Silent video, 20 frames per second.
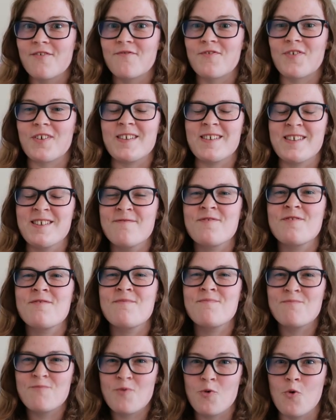for
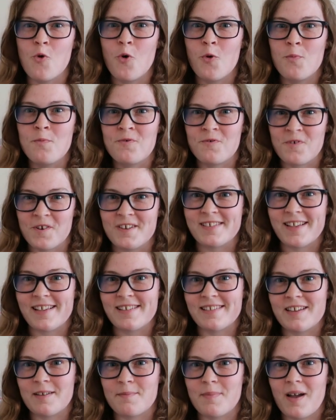even more
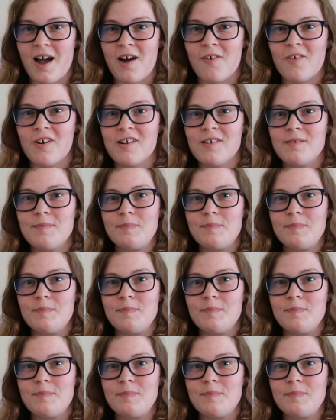processing power.